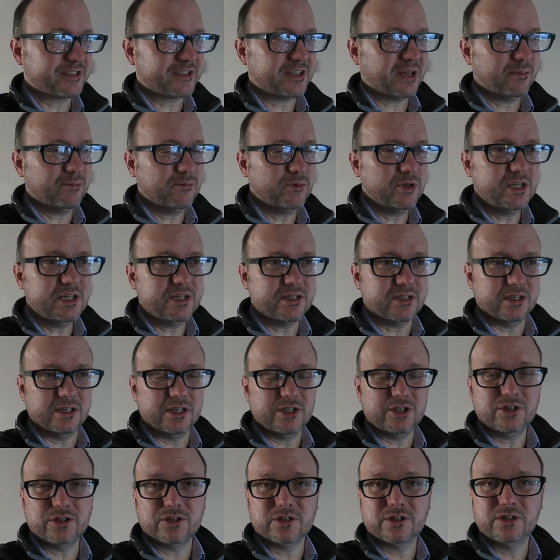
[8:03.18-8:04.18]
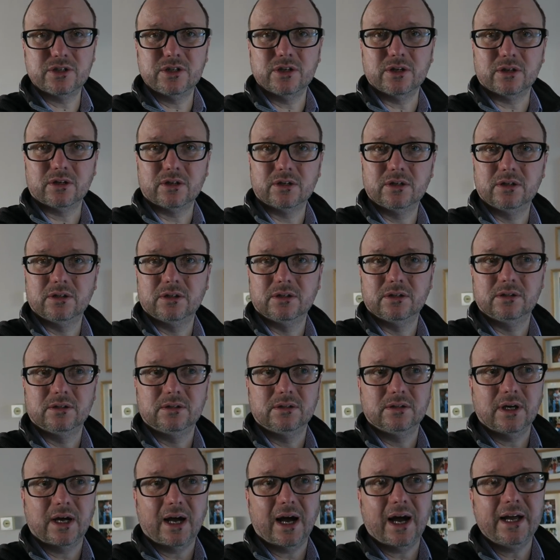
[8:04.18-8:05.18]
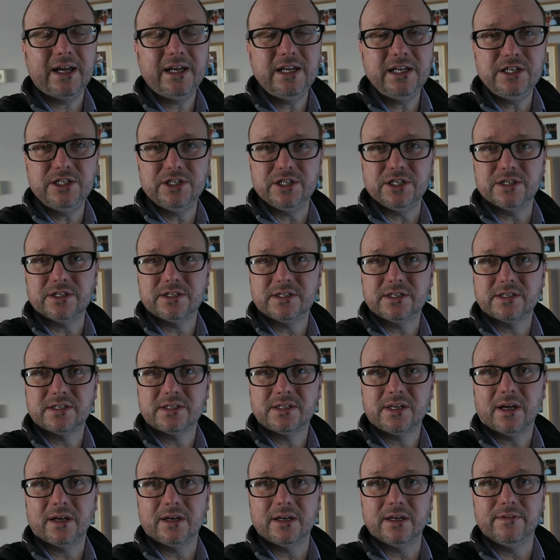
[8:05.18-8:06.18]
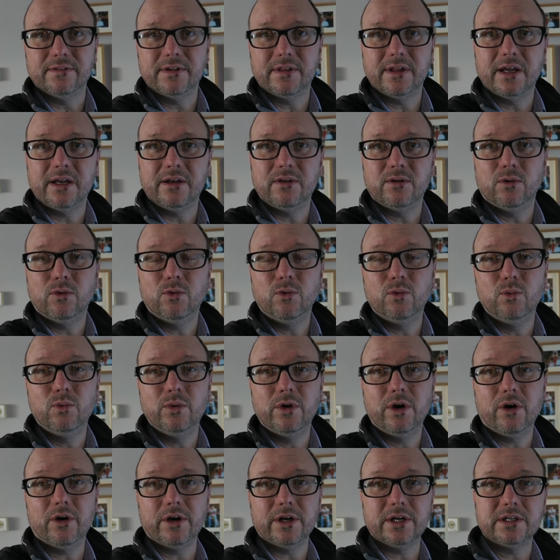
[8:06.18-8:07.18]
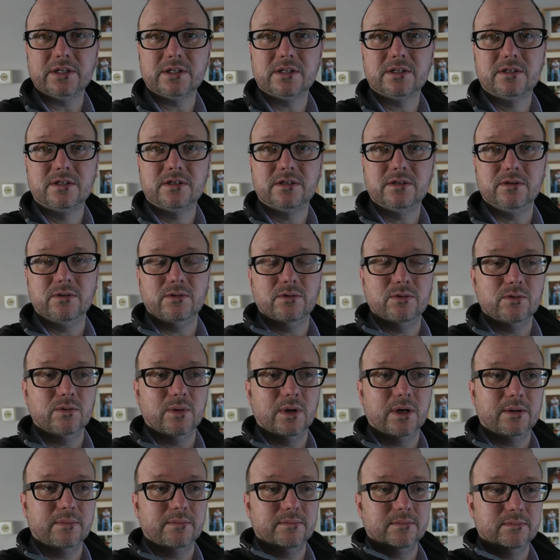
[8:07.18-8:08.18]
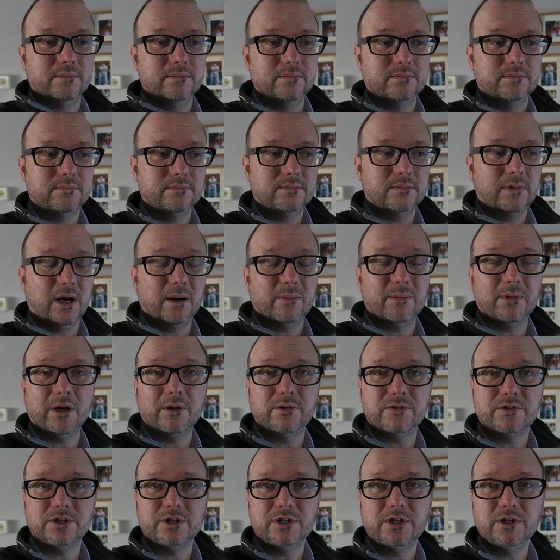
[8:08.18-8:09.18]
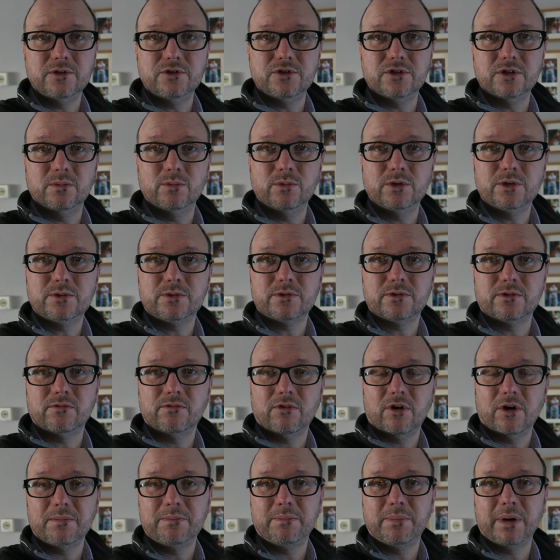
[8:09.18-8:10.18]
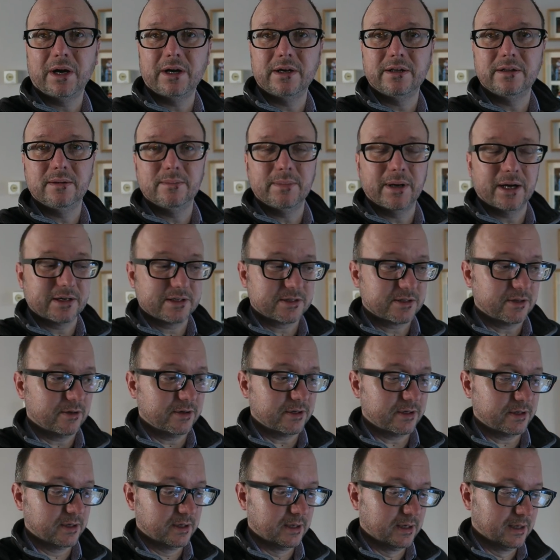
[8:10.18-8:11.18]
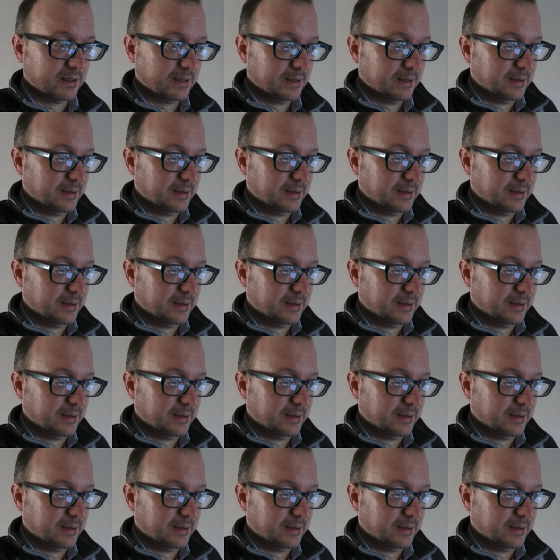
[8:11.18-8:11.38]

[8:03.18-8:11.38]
then for some reason it just took ages to save and then all night to upload to YouTube, which was a right pain in the backside.